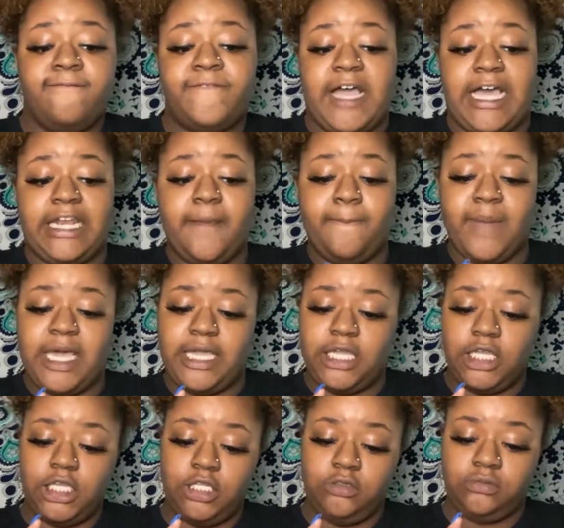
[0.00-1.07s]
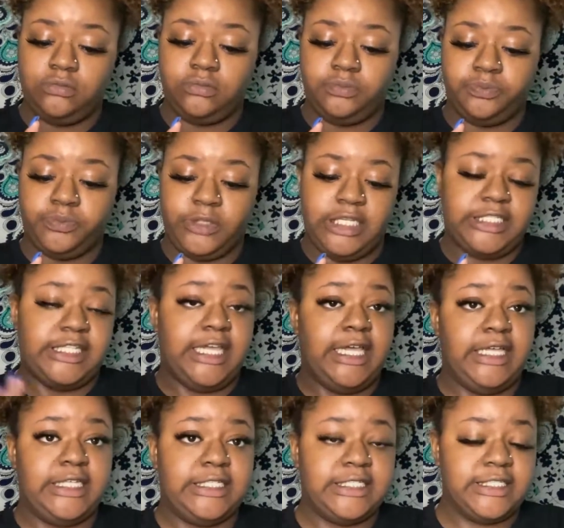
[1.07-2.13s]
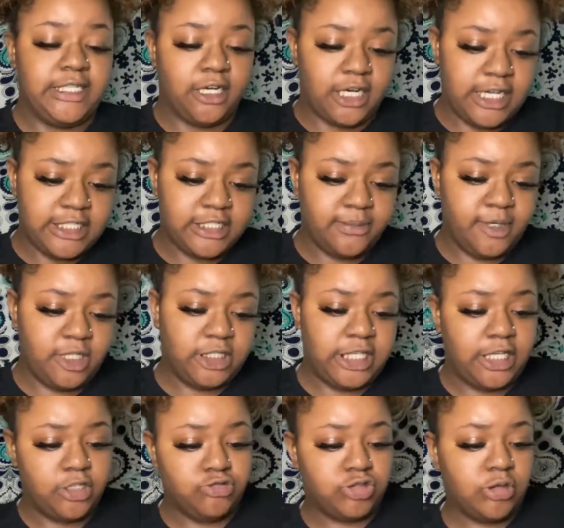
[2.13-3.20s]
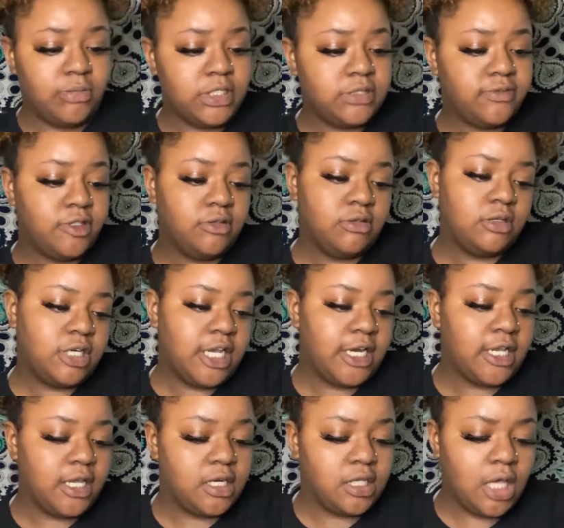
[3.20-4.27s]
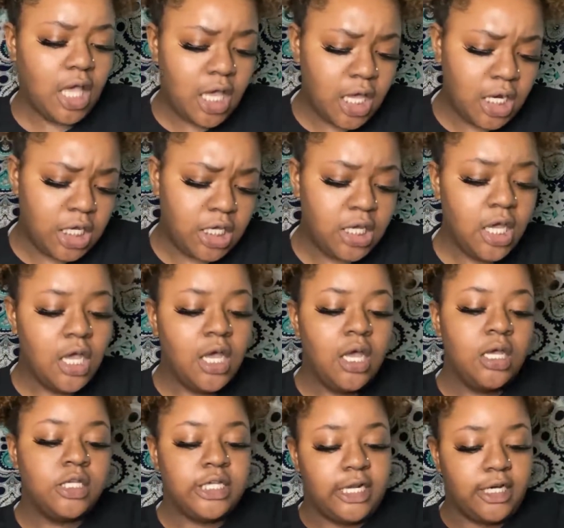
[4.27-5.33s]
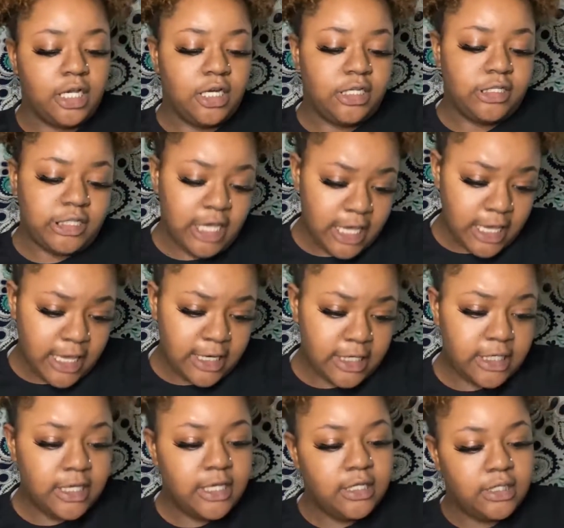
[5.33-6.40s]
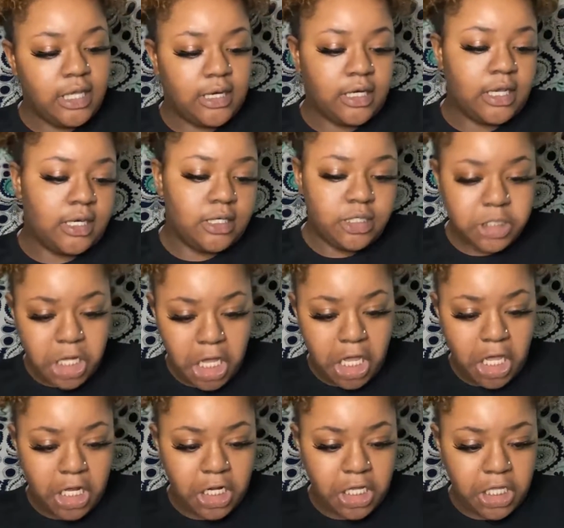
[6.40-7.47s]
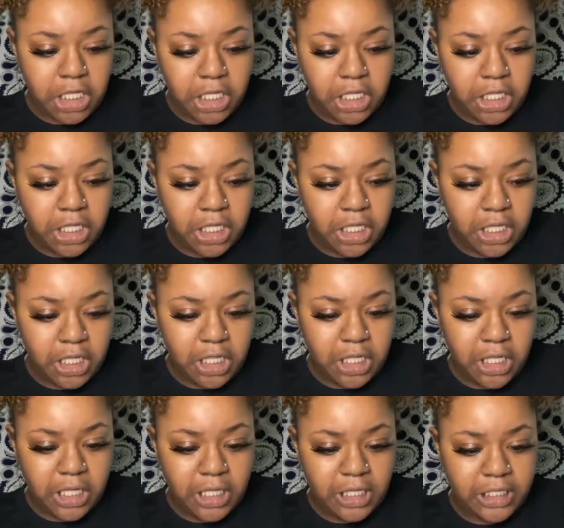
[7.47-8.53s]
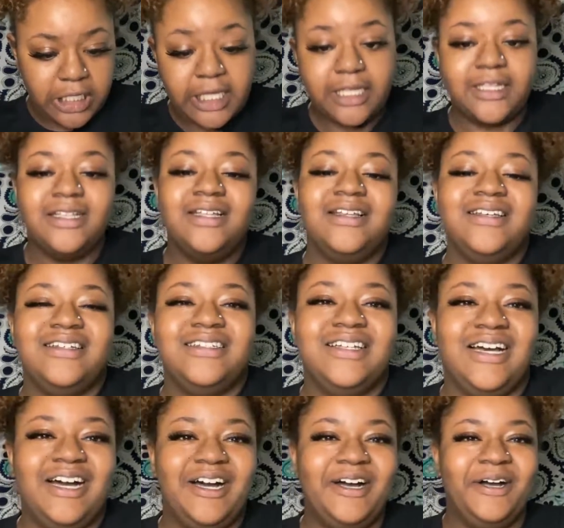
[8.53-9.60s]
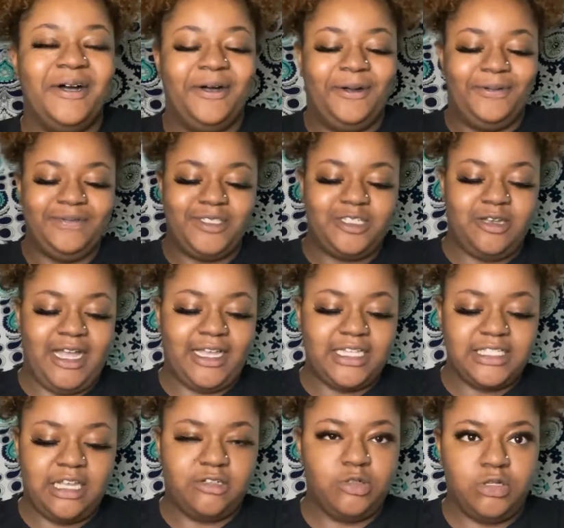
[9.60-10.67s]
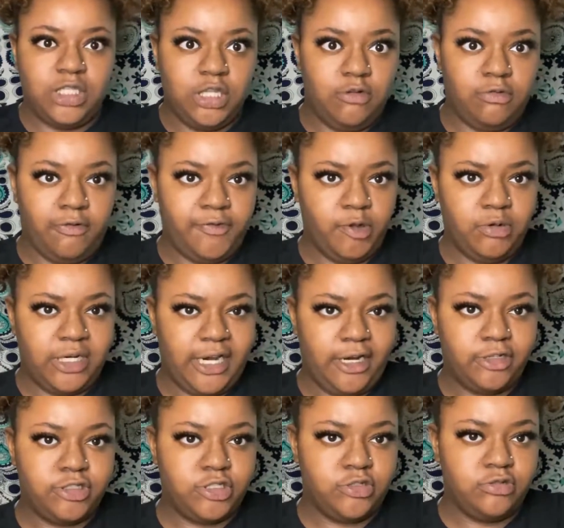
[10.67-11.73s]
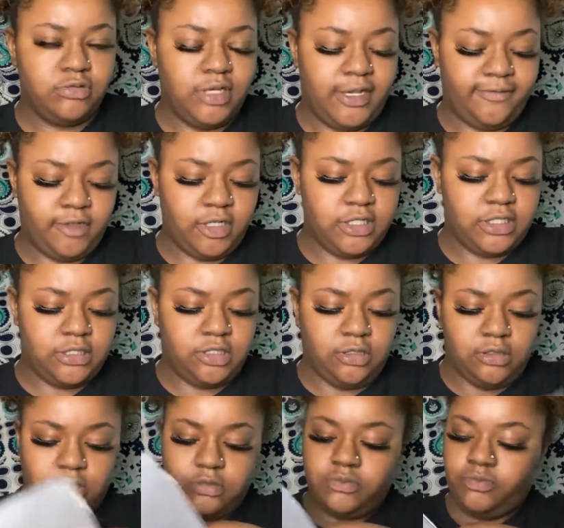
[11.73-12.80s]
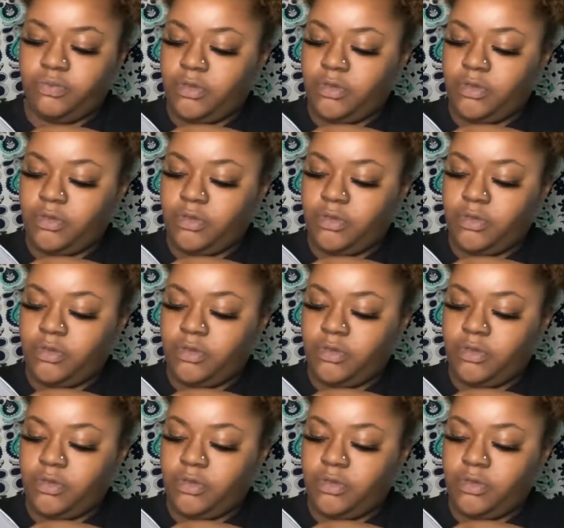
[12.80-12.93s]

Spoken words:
Falame. It says, dear customer, thank you so much for your order, yada, yada, yada, yada, yada, yada, yada, yada, yada. Yeah. So I guess I'll do a little review on the hair too after it's installed.